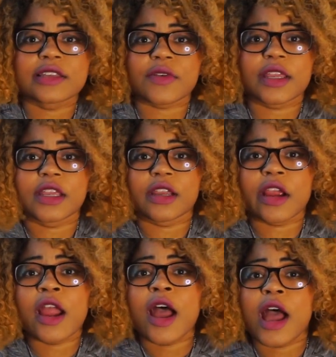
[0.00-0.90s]
right
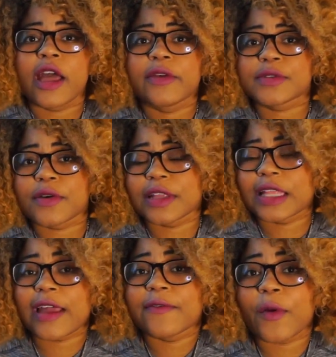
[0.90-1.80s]
here. It was only
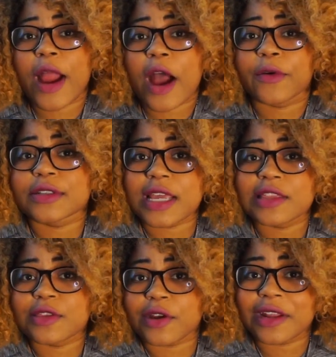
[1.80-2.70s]
like 4 hours
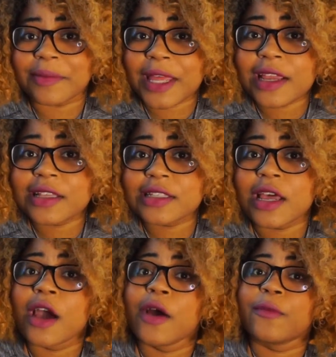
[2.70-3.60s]
and 30 minutes,
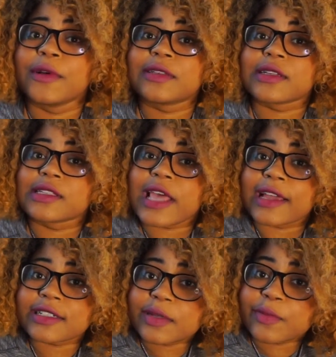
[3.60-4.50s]
which is
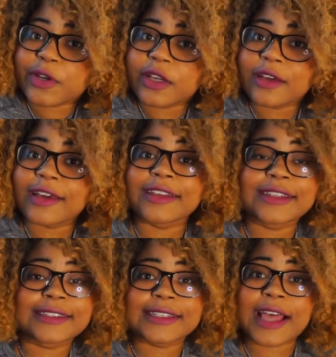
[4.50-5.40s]
actually pretty good.
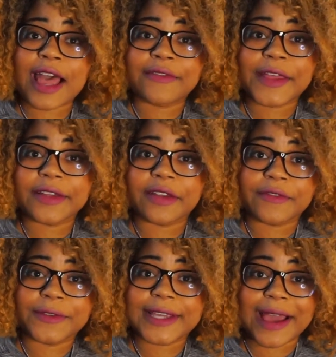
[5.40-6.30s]
It's just I failed a
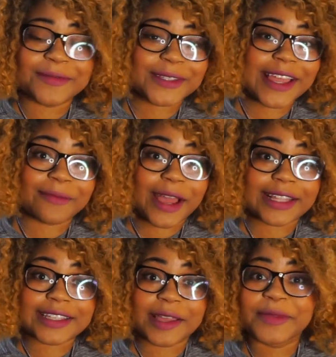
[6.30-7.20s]
few times in my
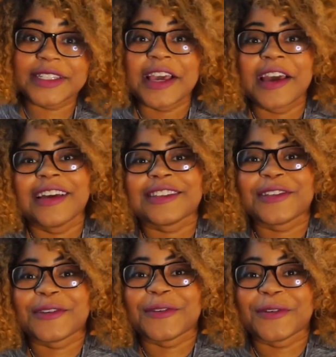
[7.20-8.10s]
attempts
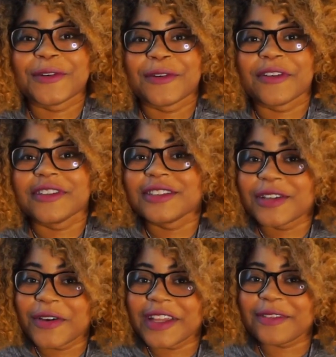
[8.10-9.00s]
to
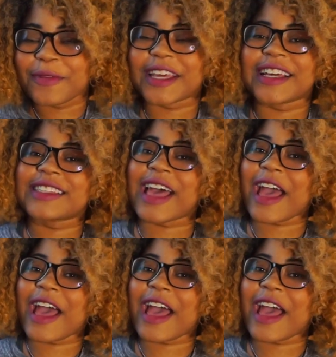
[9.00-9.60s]
do it because I